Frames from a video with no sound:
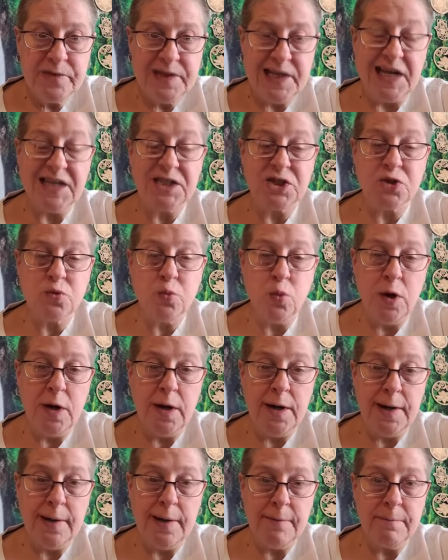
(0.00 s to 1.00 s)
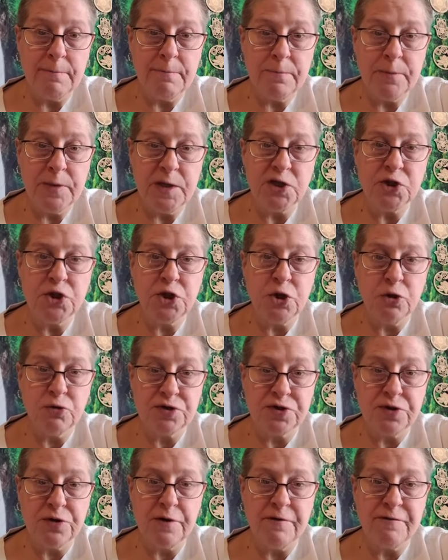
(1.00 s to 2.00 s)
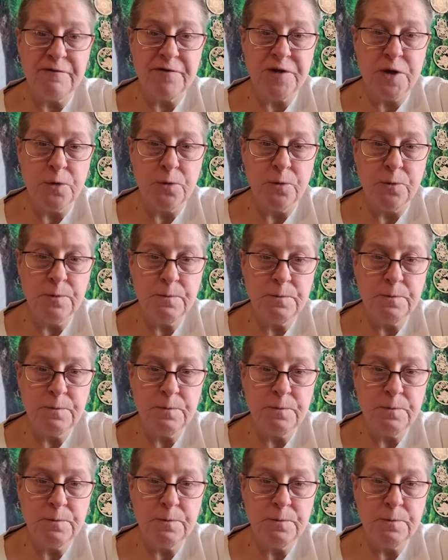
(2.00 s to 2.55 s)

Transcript: That's why the chosen are few.